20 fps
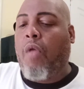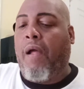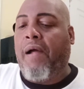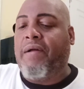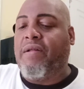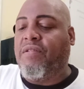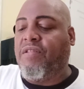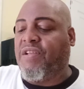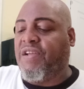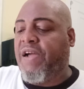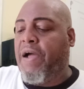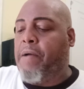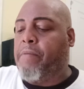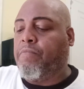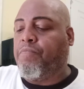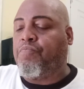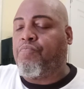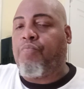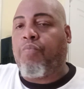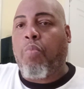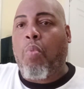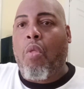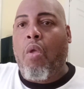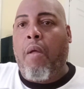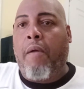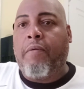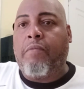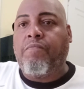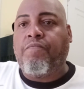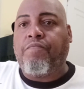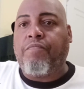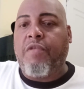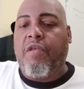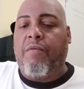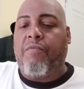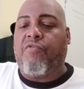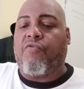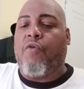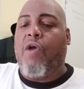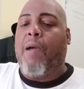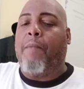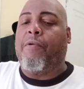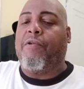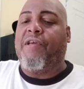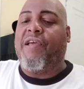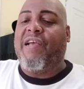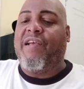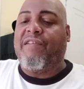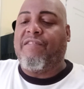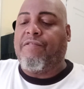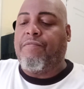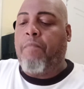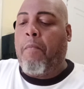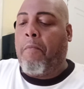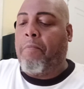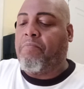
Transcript: And I got the scrambled eggs.